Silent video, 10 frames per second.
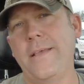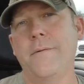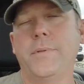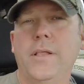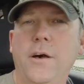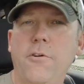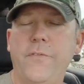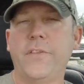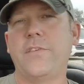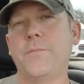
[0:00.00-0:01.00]
it down below,
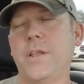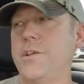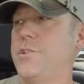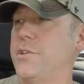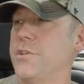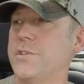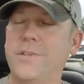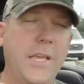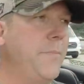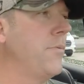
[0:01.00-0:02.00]
if it's something I should just
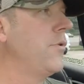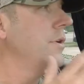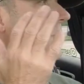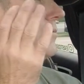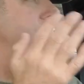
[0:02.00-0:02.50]
keep on